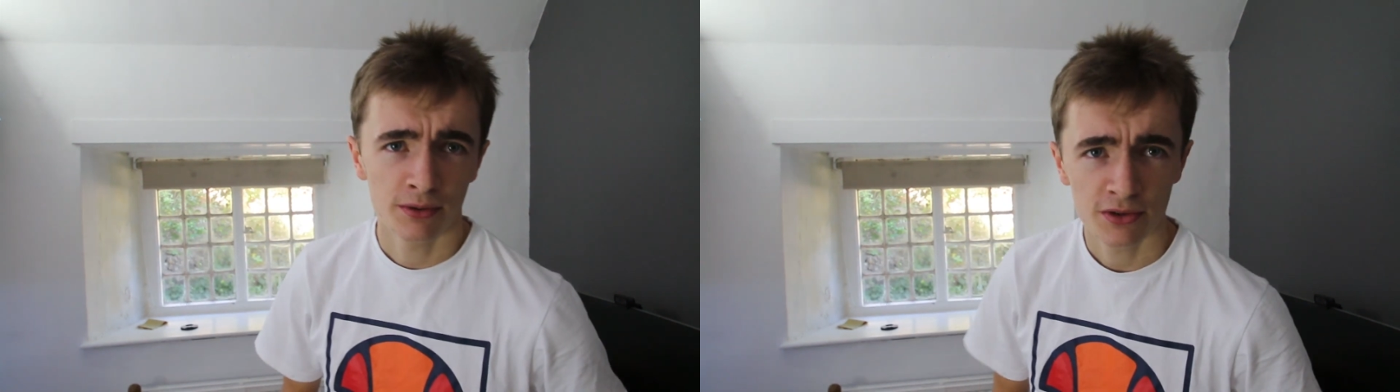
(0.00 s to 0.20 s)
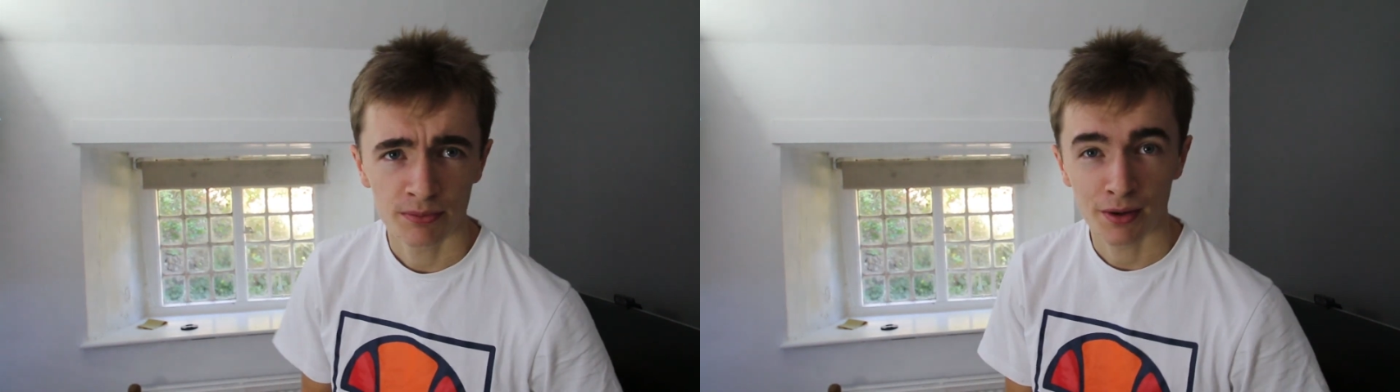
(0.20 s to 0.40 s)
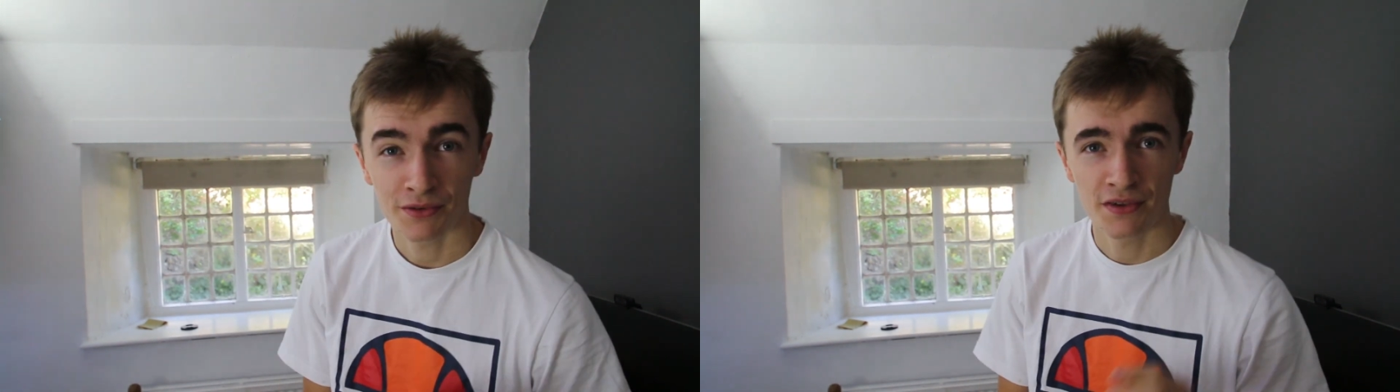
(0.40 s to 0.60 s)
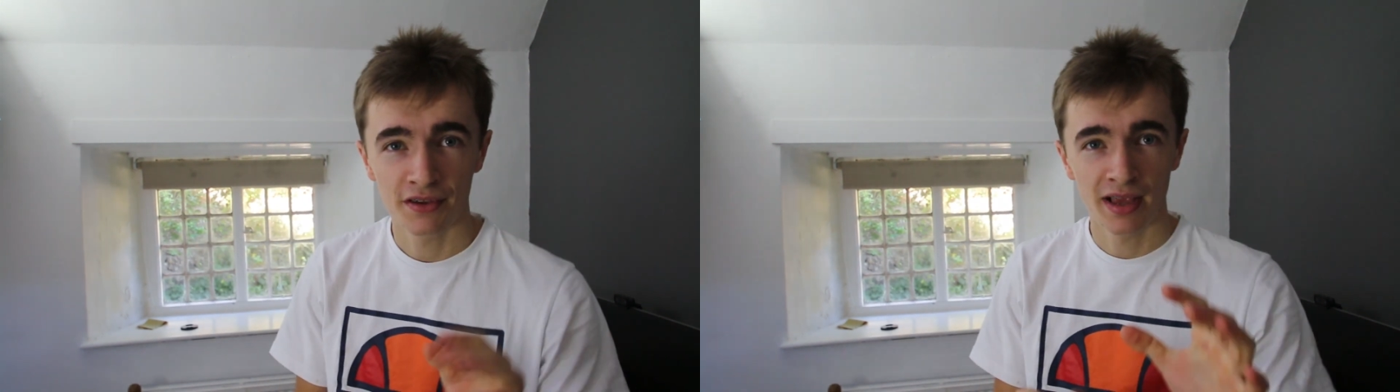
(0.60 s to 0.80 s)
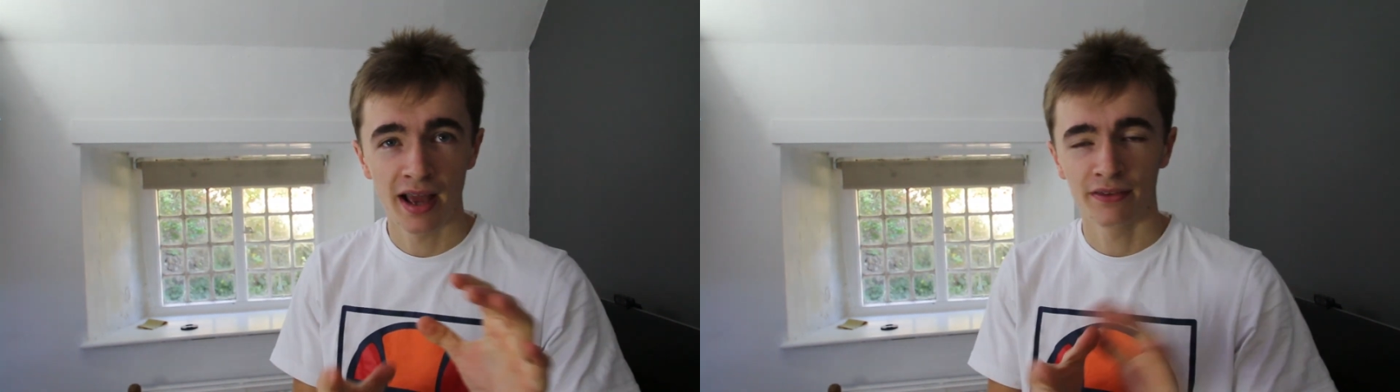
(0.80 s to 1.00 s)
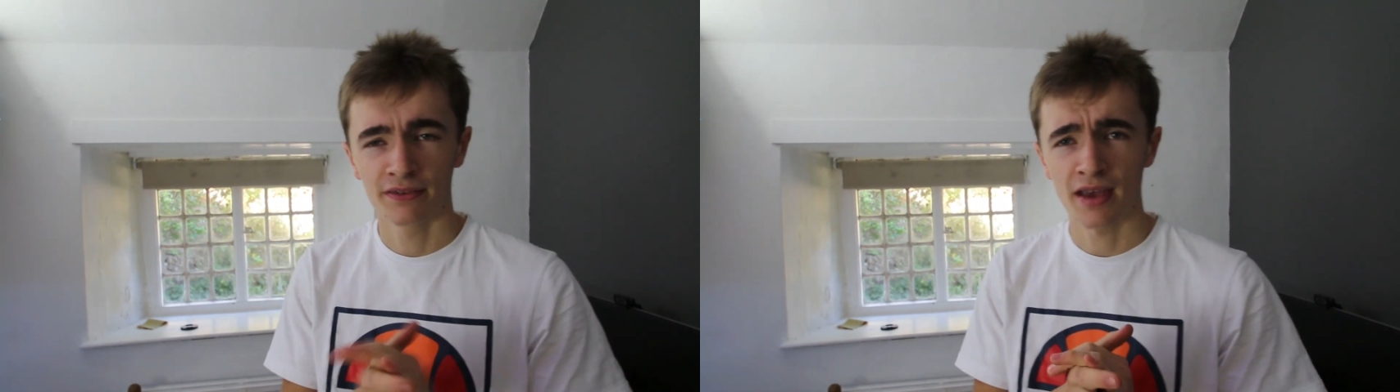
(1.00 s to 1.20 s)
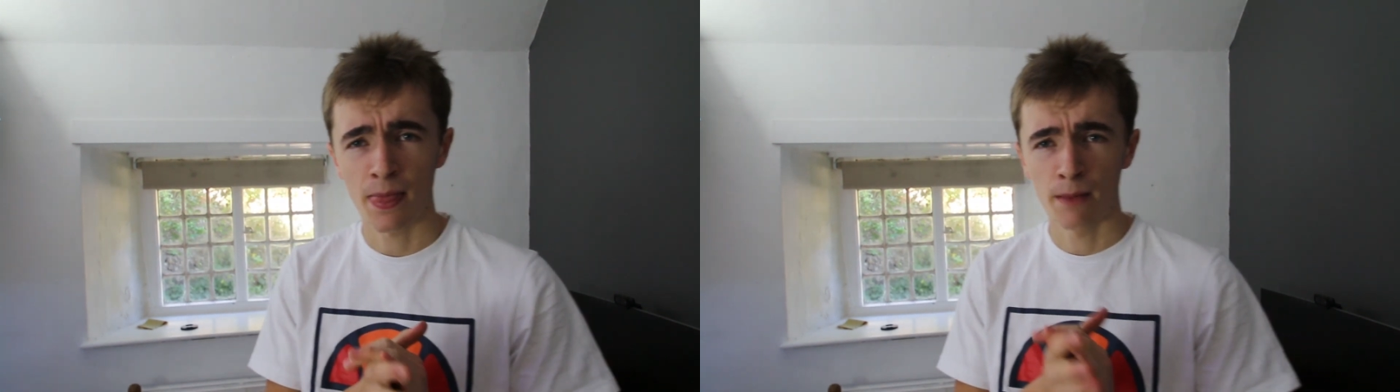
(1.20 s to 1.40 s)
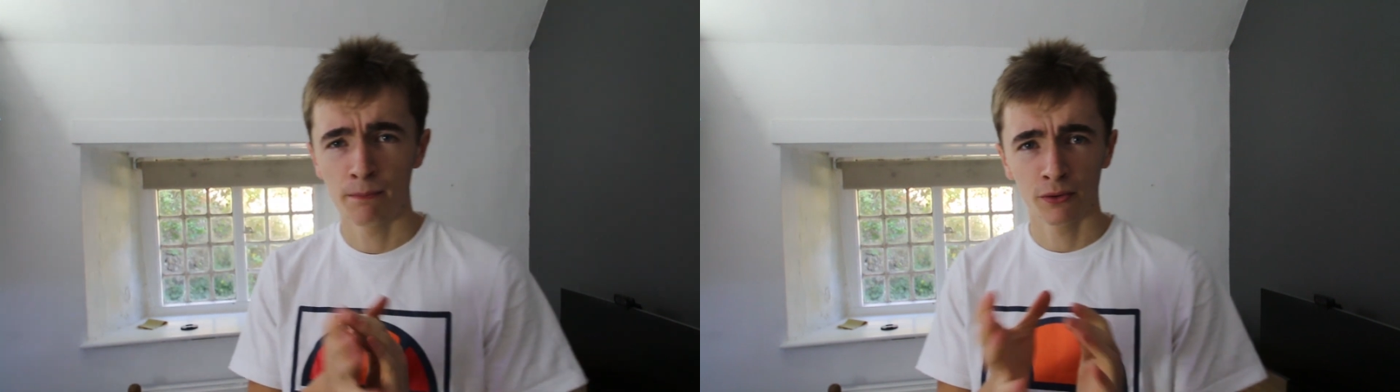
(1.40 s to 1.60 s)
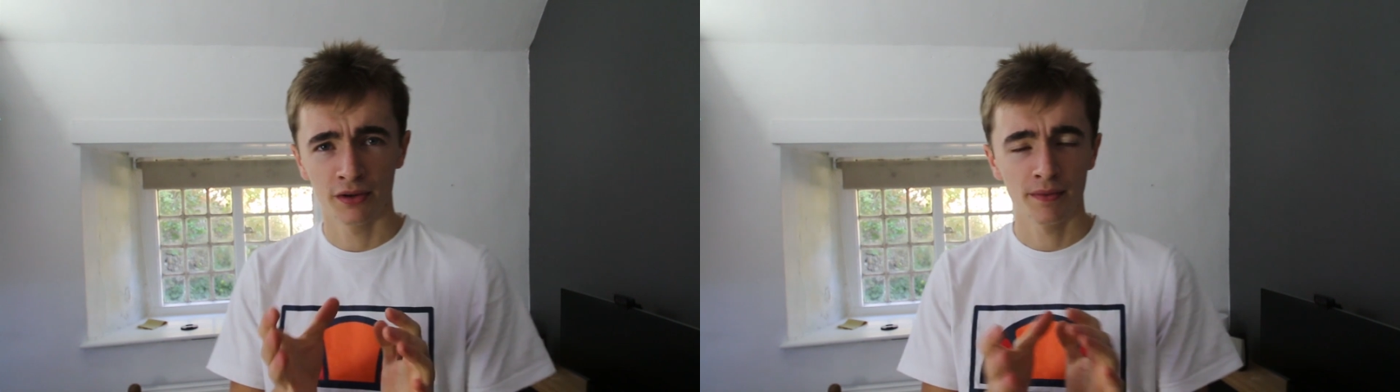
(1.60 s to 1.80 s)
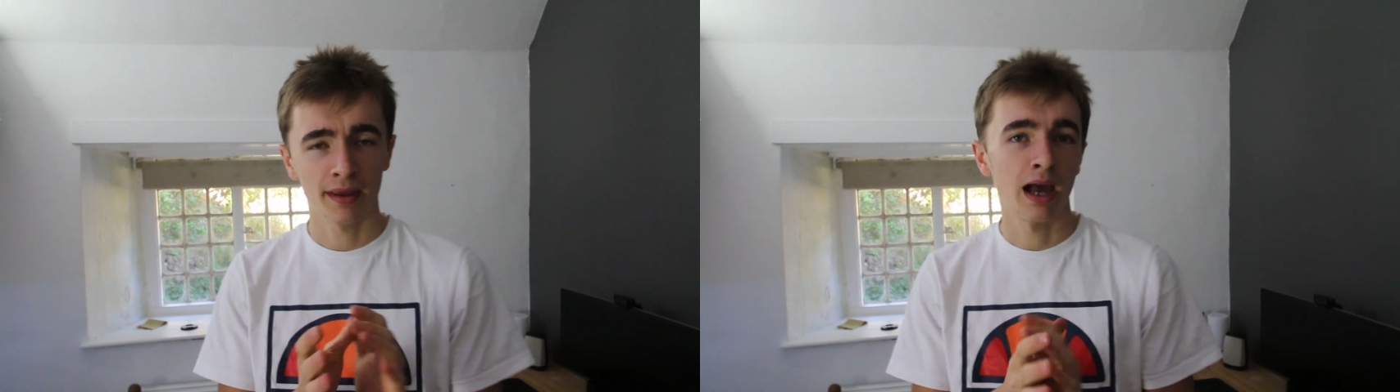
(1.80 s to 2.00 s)
just because this lens and the body
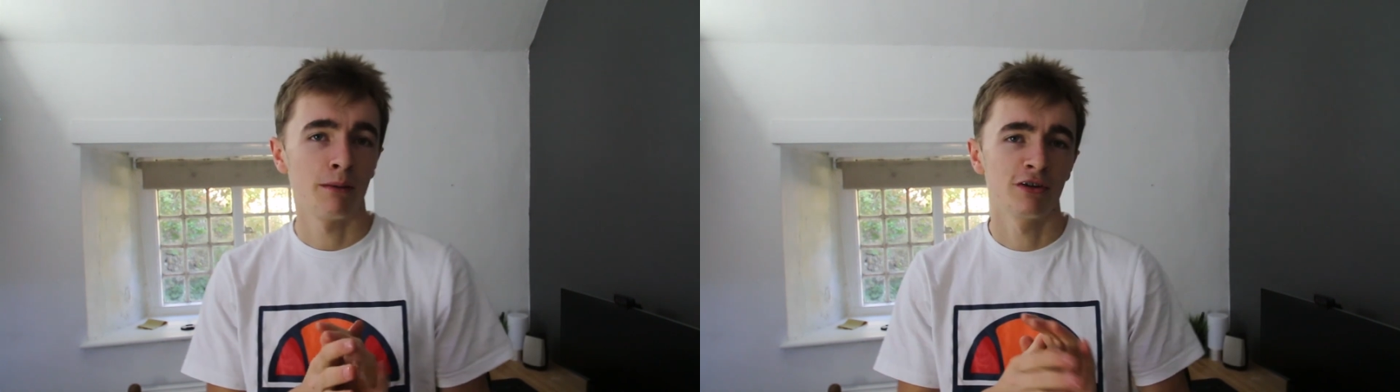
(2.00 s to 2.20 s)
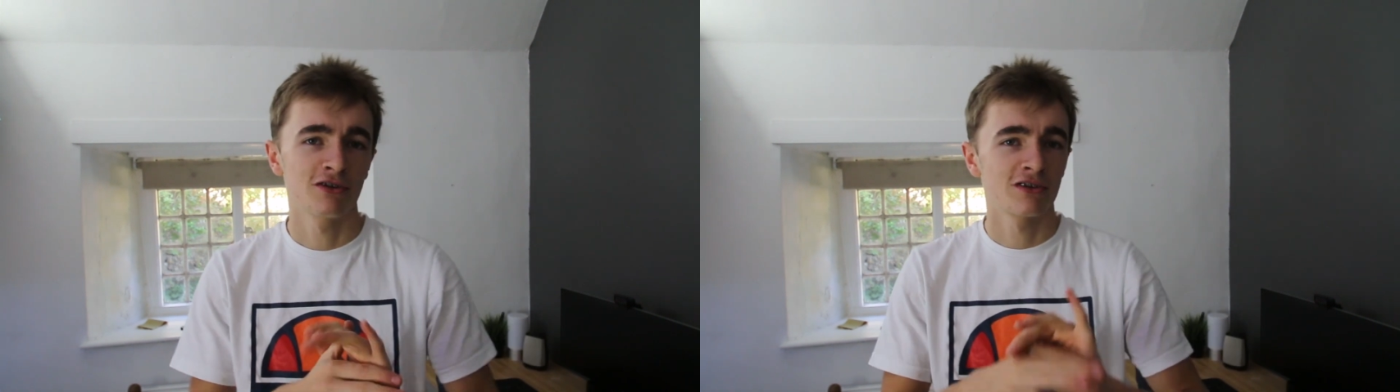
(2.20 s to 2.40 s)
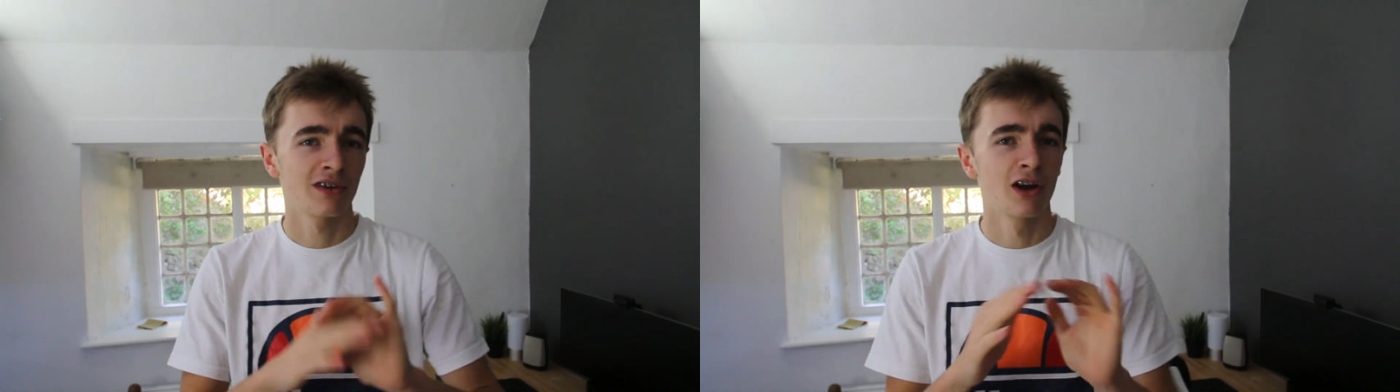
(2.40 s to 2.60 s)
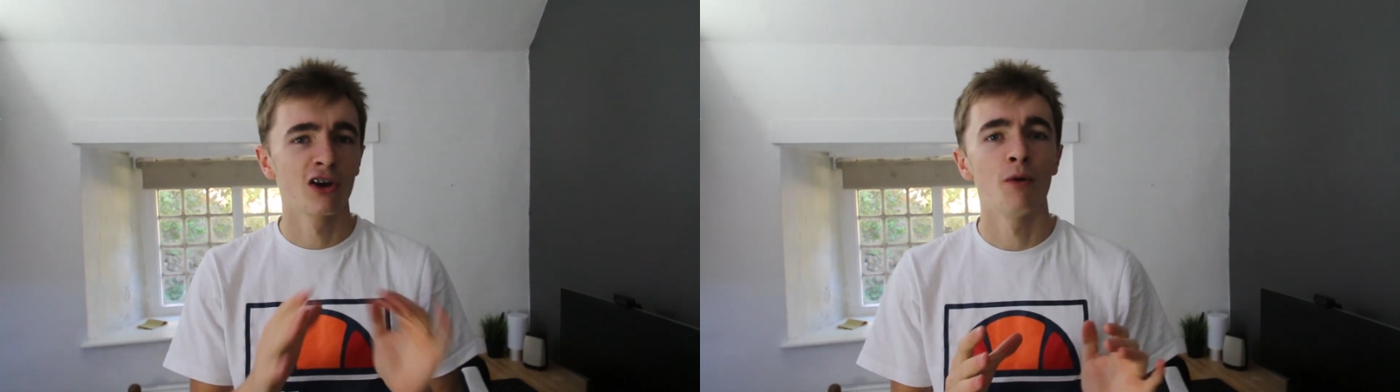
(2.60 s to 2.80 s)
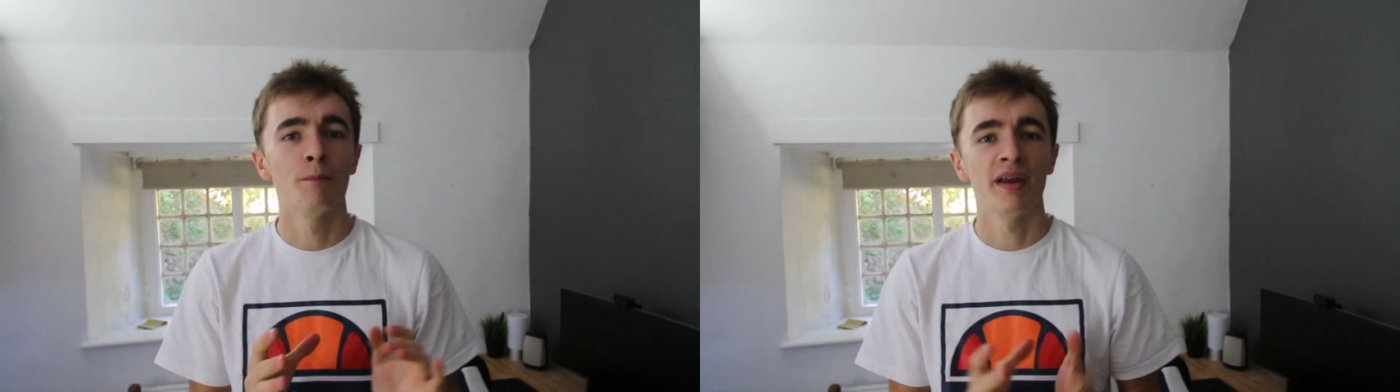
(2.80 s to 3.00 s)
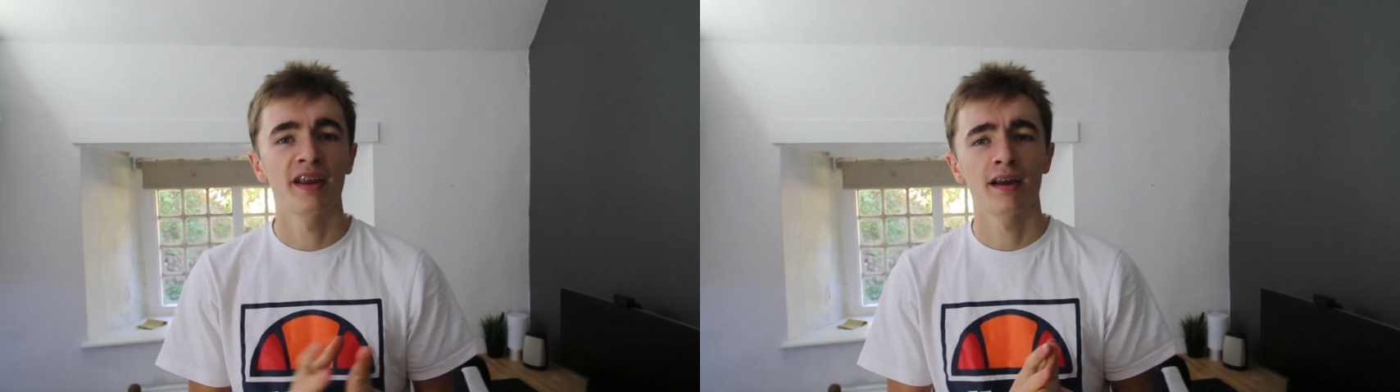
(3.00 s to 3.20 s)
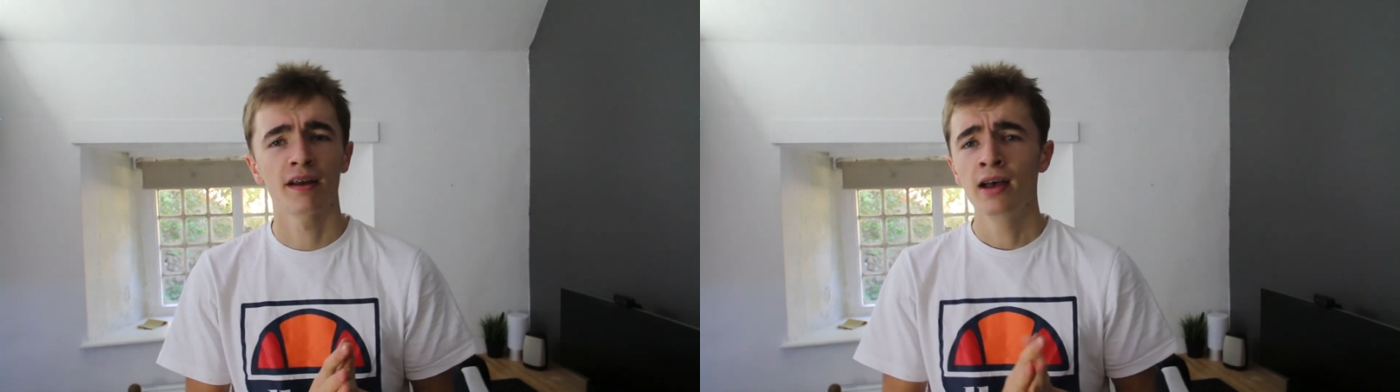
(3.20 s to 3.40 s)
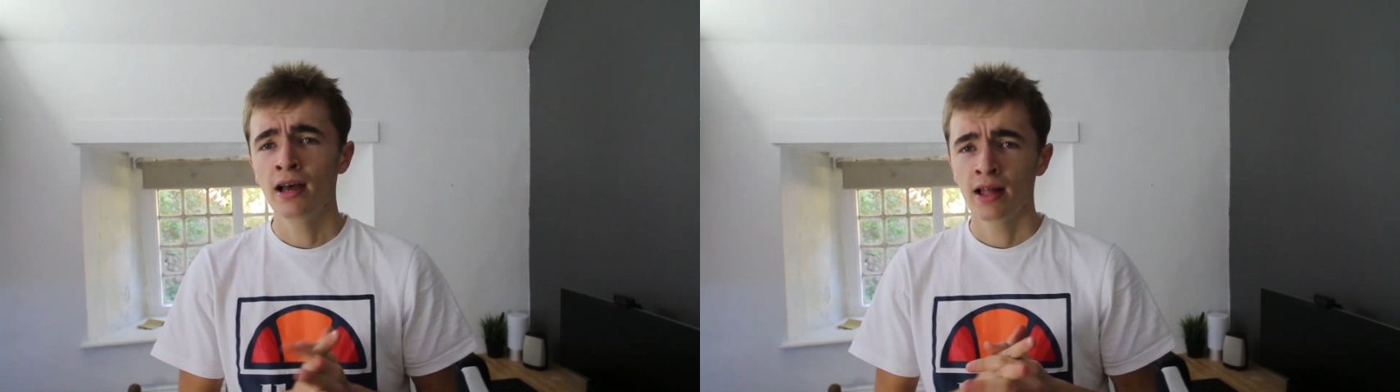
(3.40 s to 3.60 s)
of the camera is just a lot bigger,